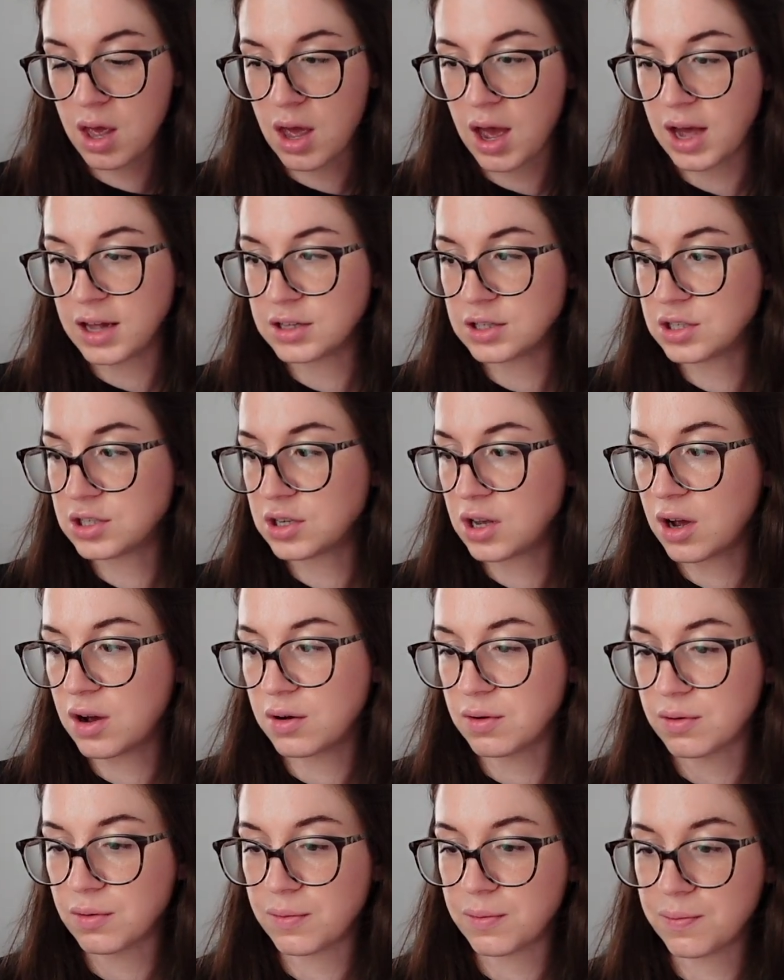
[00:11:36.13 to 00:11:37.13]
and
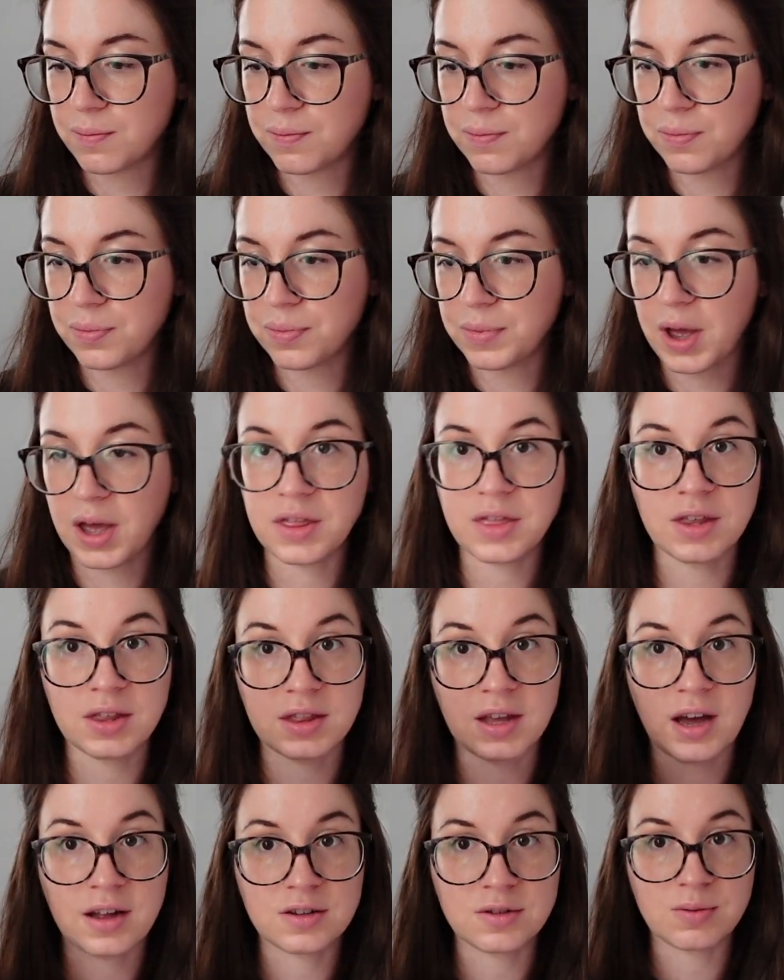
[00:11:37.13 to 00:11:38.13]
so I think
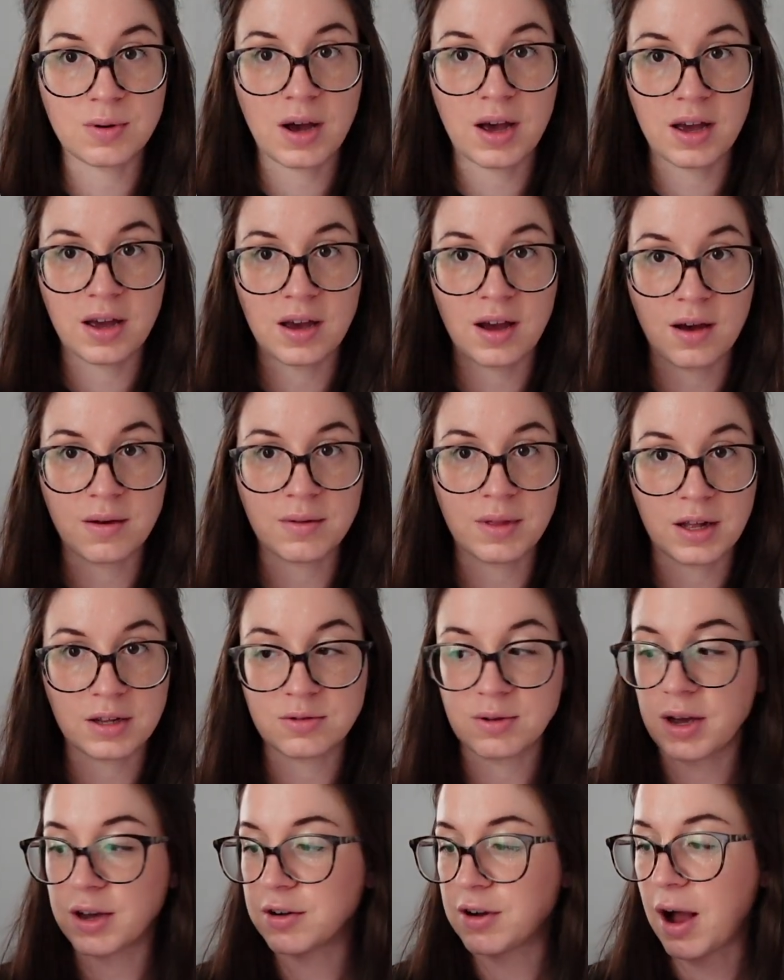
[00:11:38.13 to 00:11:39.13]
that's why
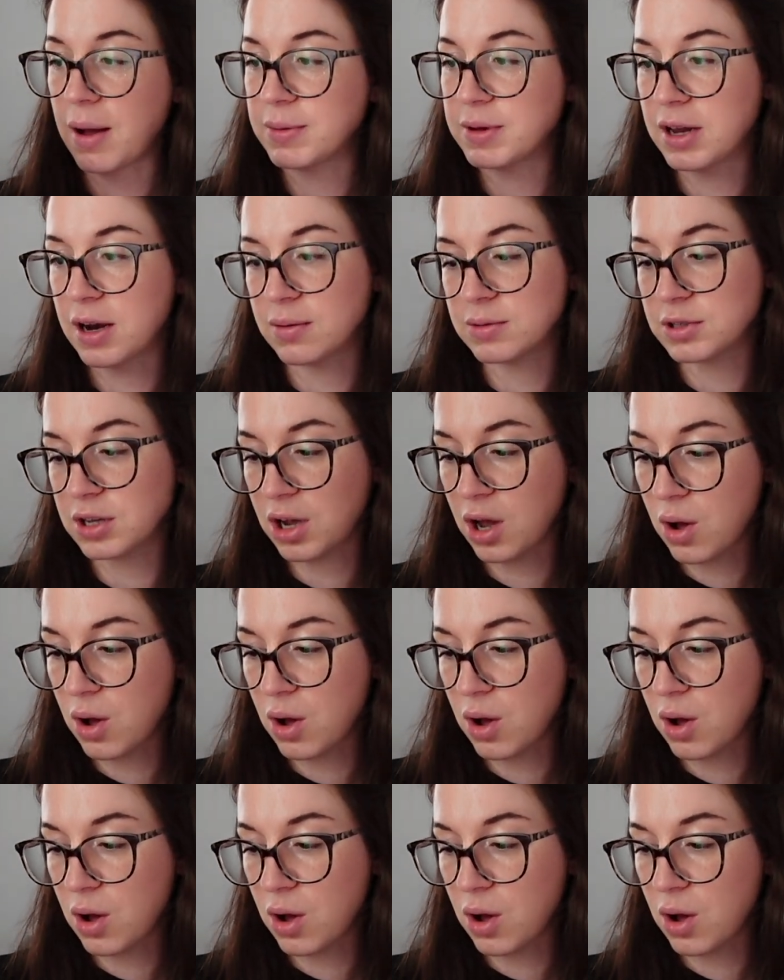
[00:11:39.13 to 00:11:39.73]
I grabbed it, and I was like,